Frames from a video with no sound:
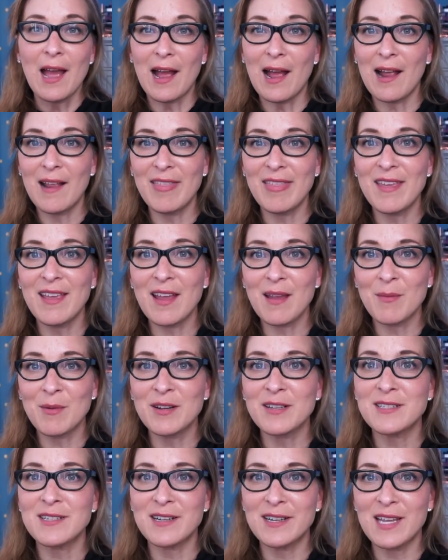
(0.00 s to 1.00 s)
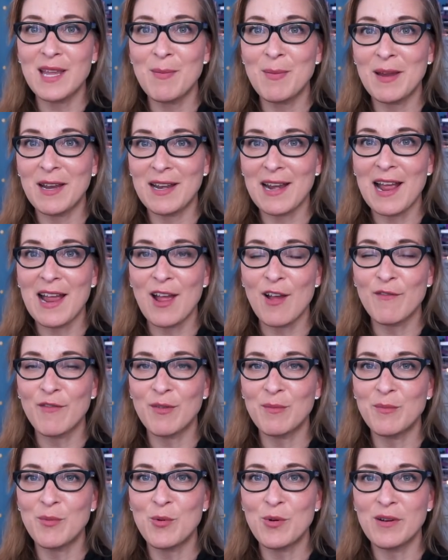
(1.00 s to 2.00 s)
I think I'm going to start keeping an eye out
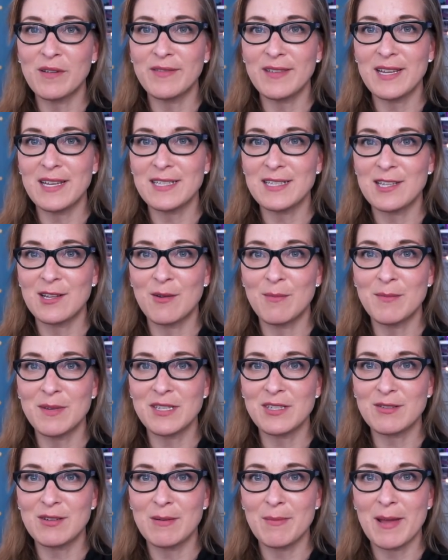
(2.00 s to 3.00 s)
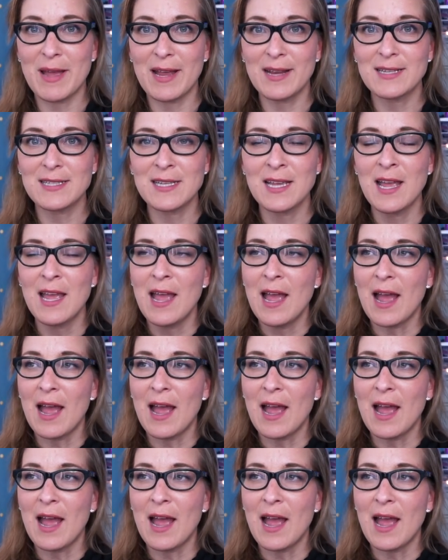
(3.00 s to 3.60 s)
for more of these little mystery bags.